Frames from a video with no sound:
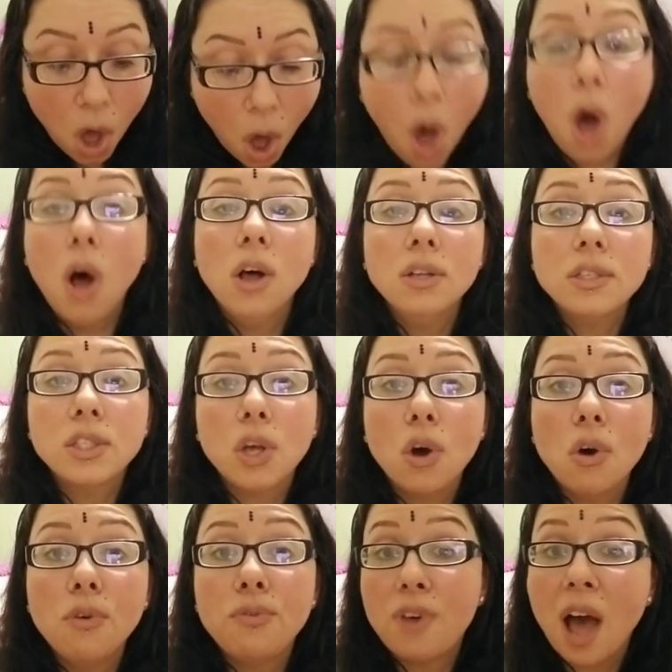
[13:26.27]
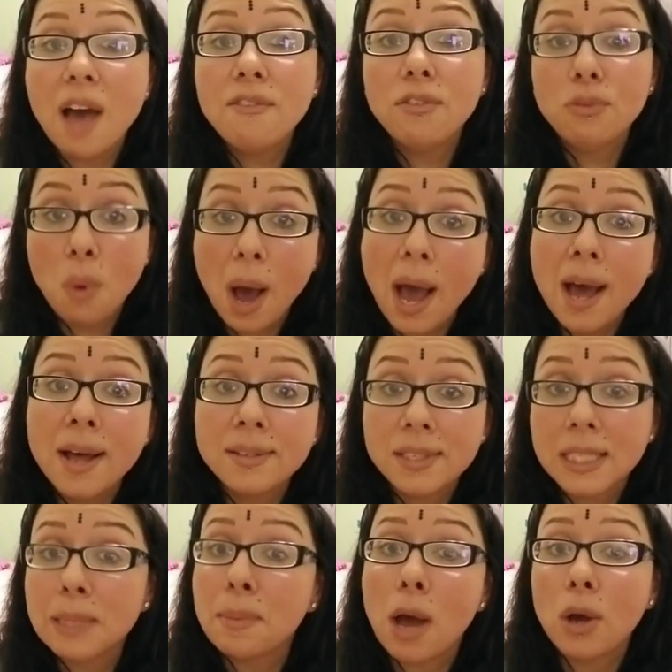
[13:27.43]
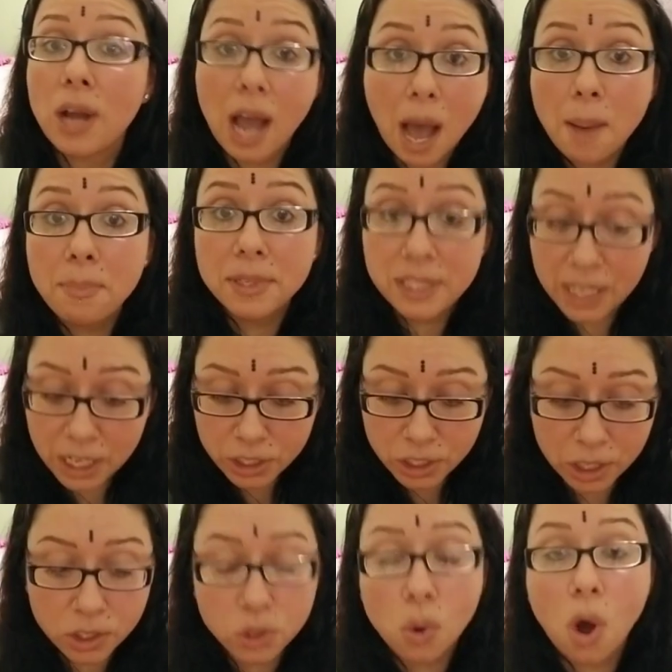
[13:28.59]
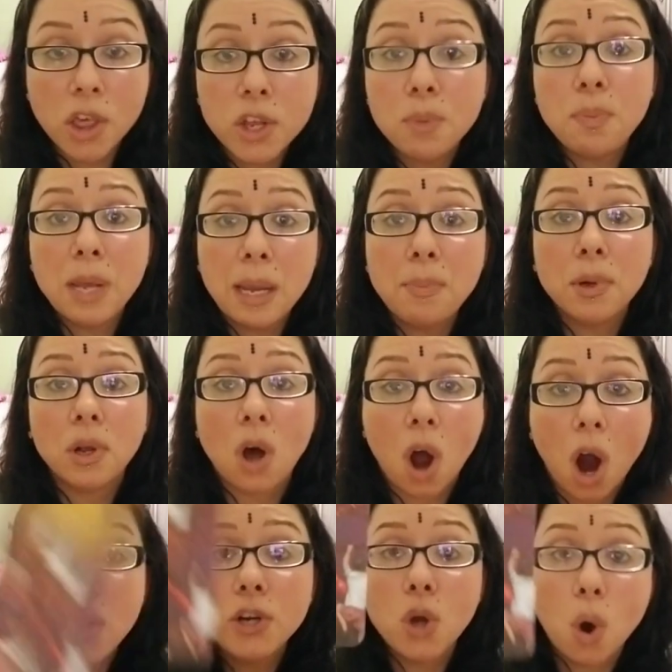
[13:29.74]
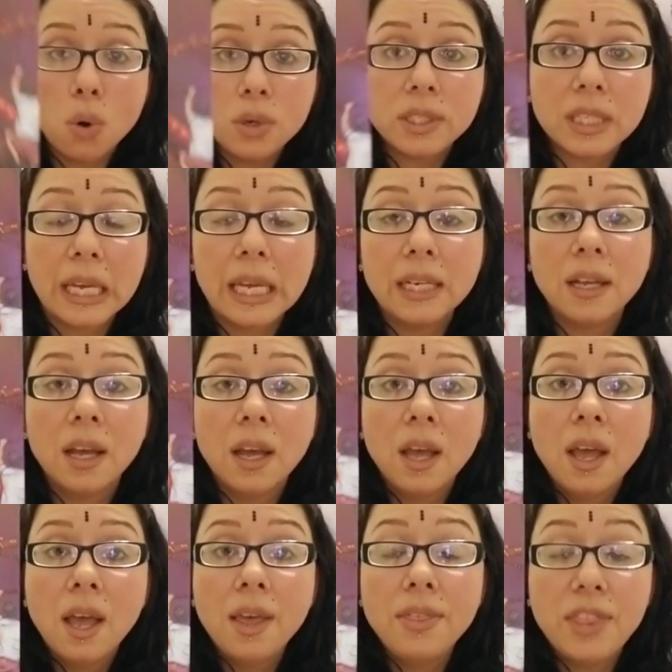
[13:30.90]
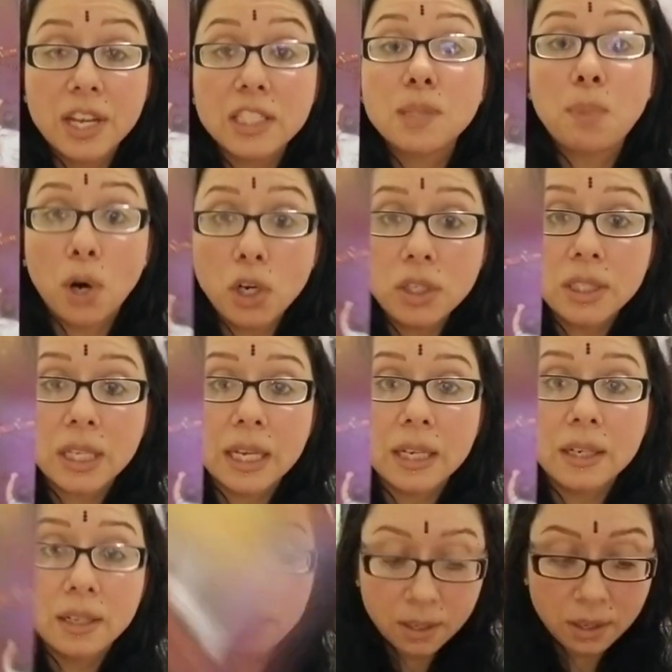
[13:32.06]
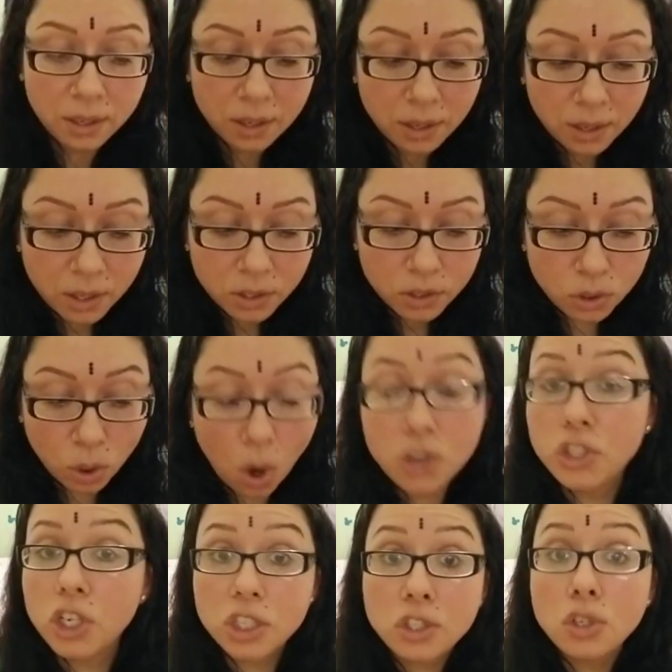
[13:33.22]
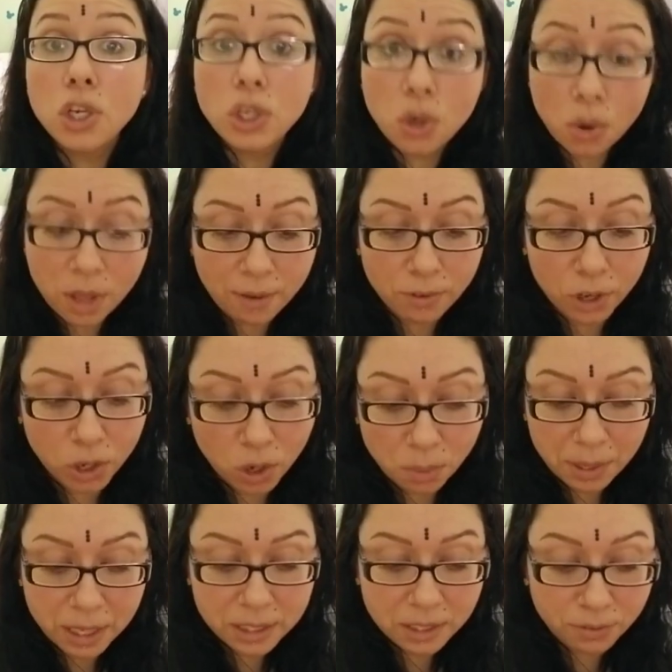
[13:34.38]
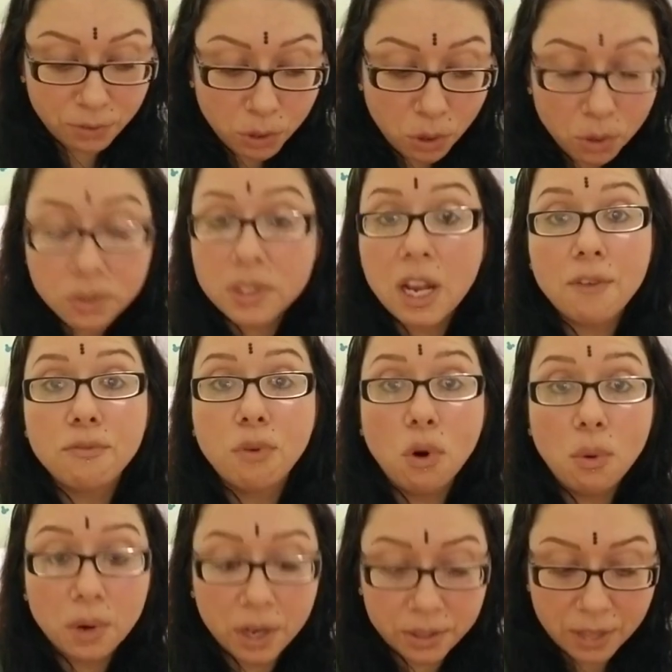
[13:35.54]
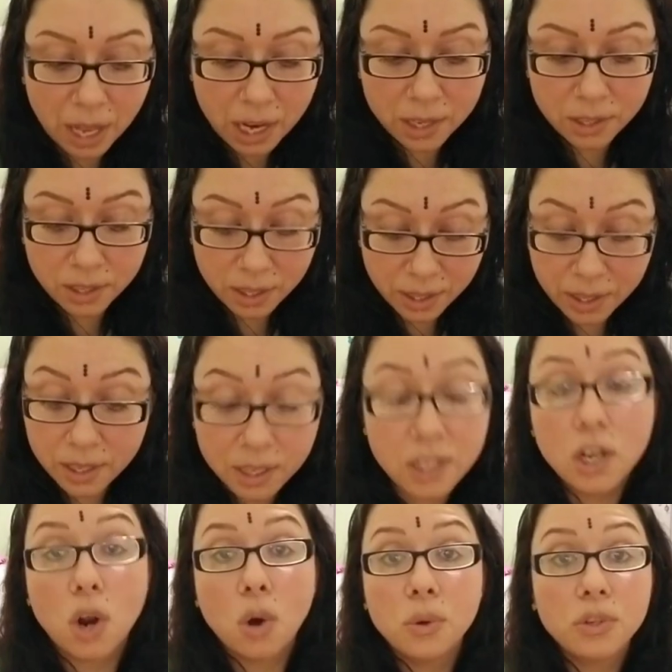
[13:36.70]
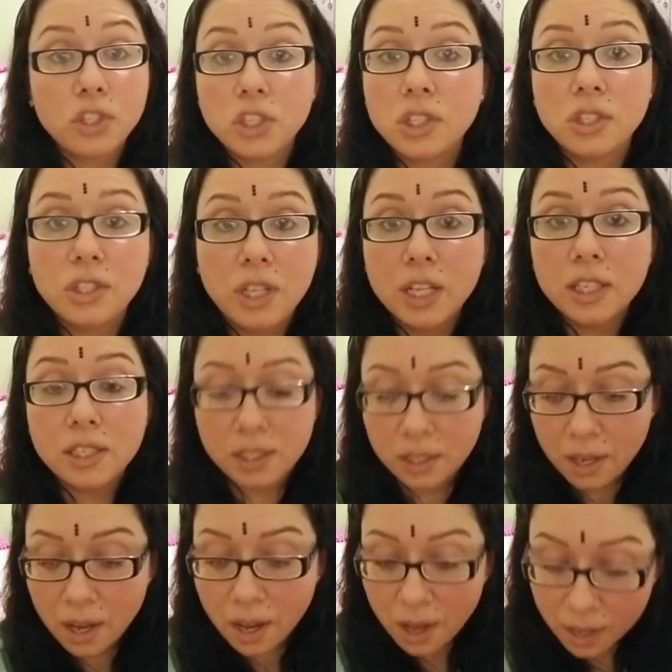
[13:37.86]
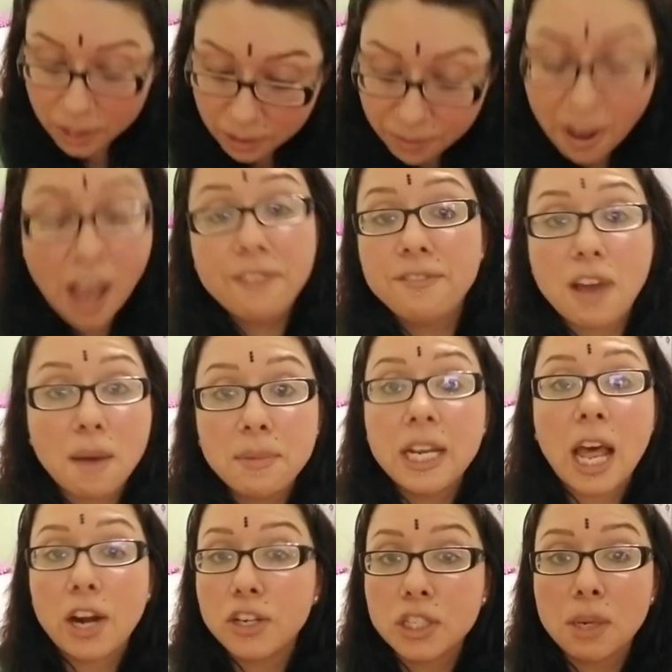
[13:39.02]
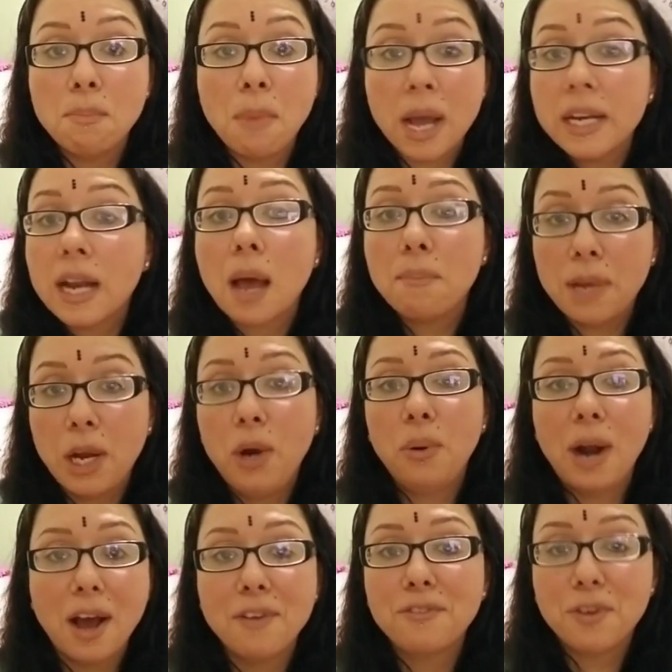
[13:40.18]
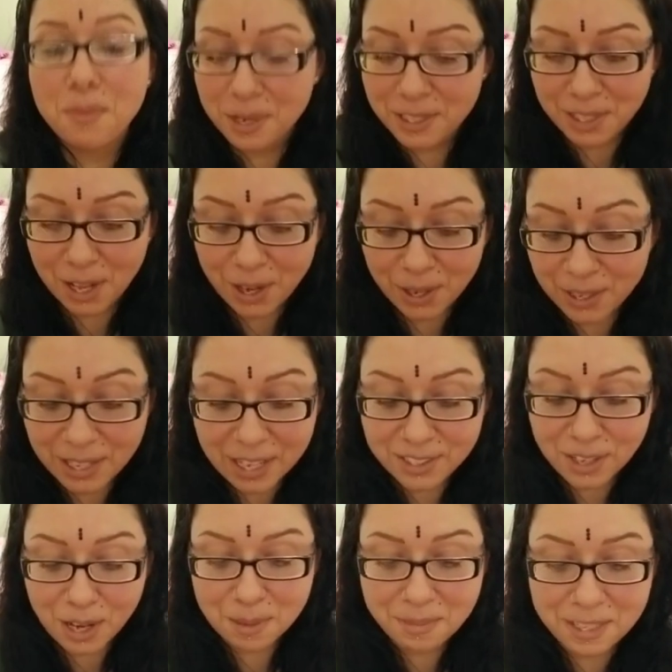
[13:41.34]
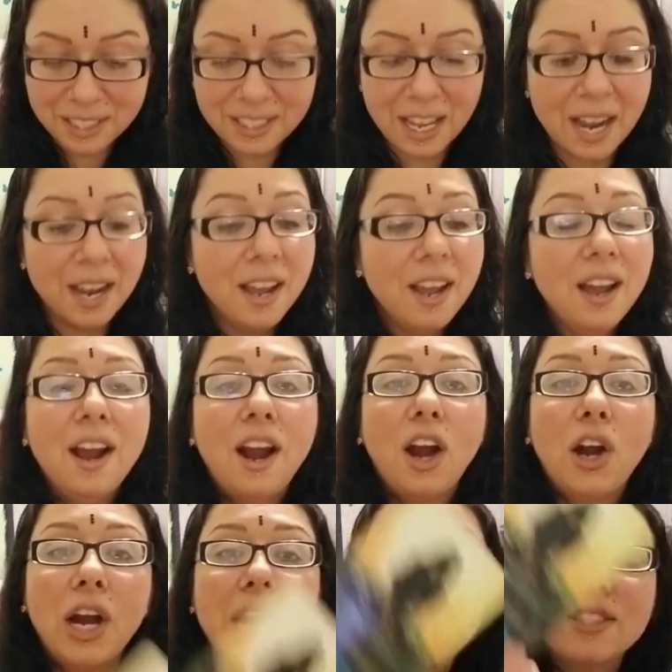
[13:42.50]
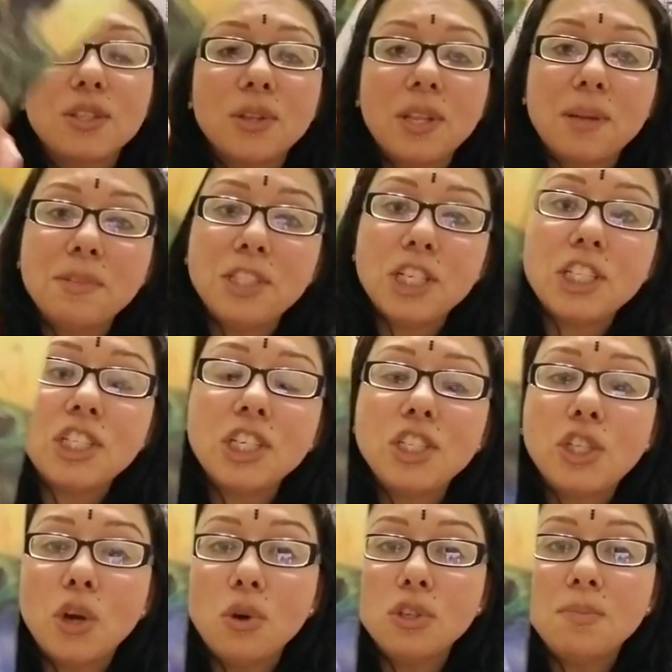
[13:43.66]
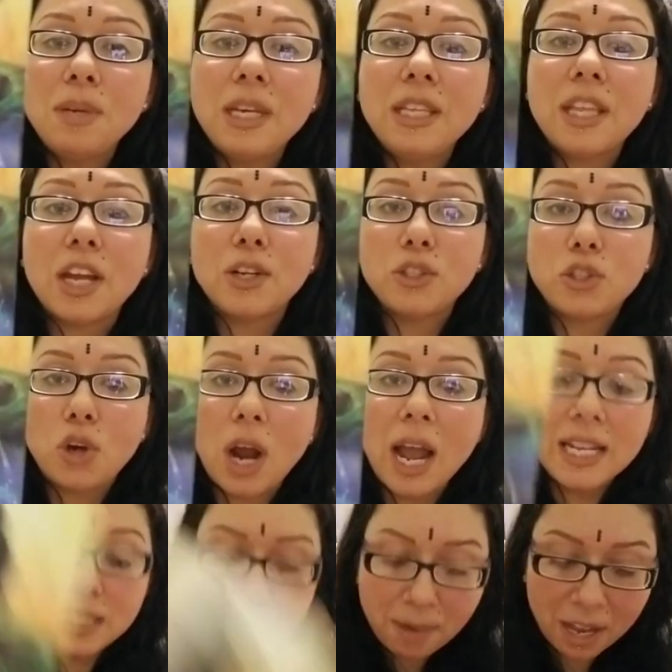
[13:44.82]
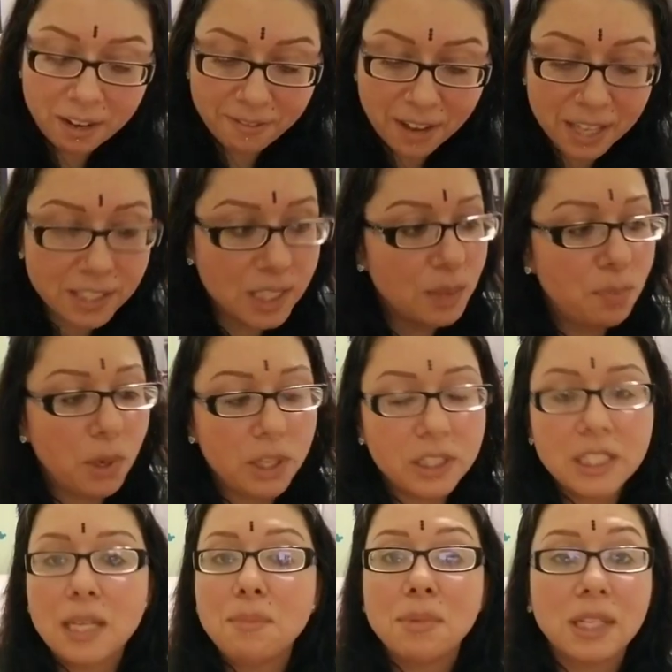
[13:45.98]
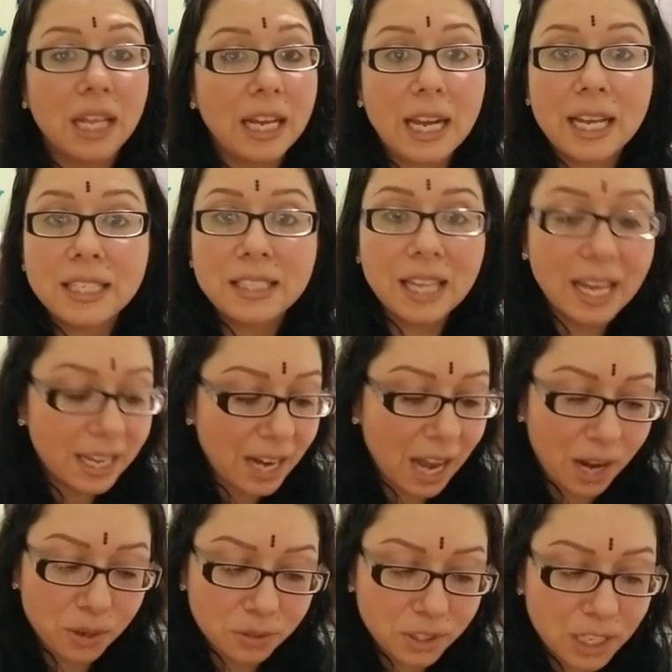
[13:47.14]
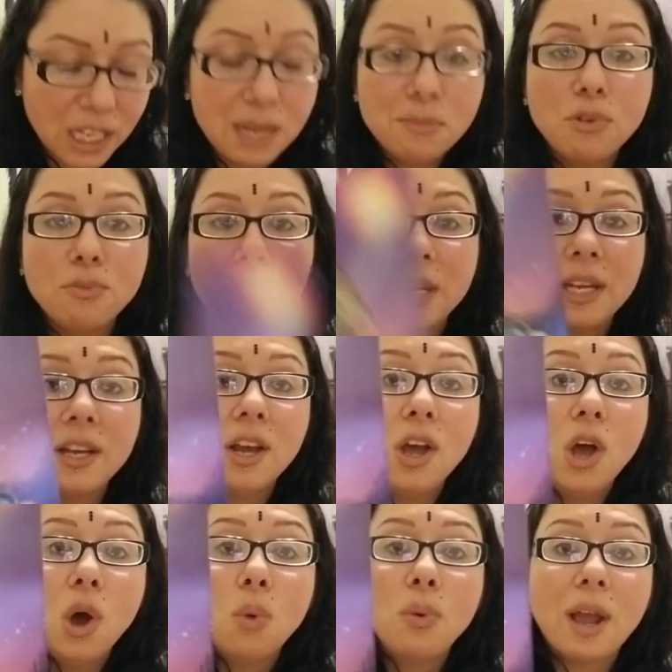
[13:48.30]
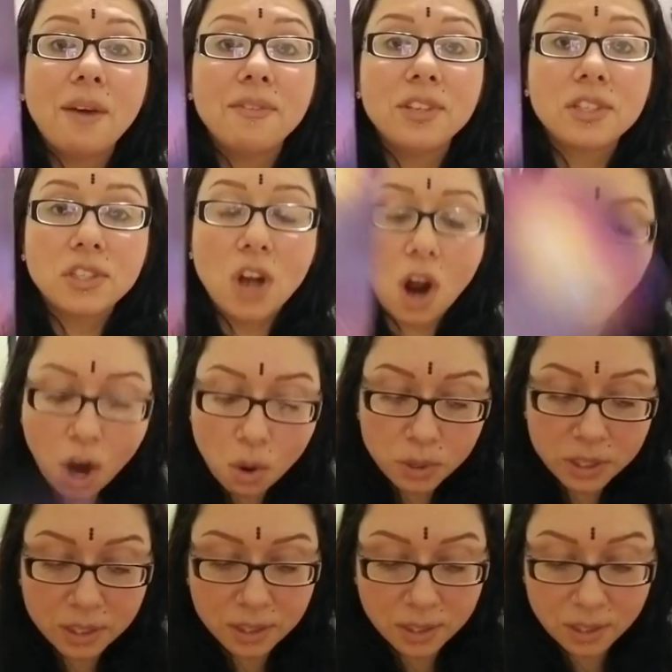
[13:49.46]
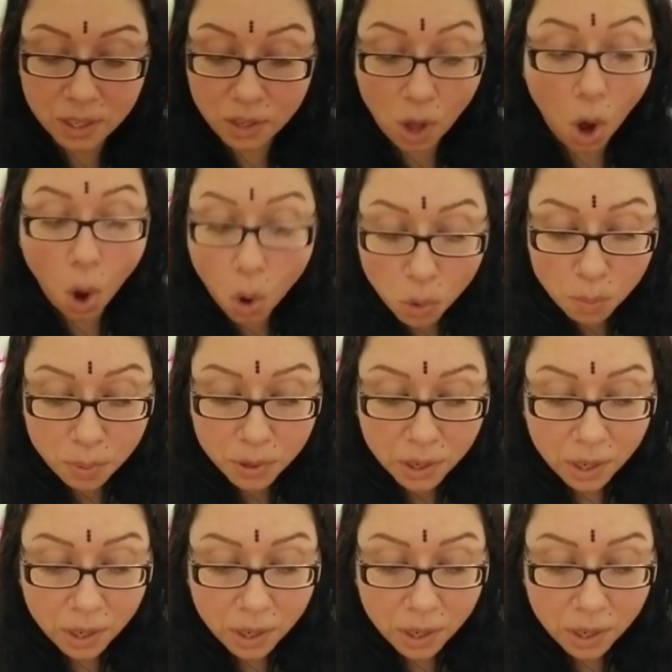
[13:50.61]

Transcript: Also, Five of Wands is about competition. So other people are noticing this person. So just so you know that, Virgo, because if you don't step forward, then, you know, this divine feminine energy might not be around for much longer. That's all I'm going to say. All right. So the Magician shows me that you're trying to manifest this person. But like I said, I don't see any movement. We have the Star, which is hope.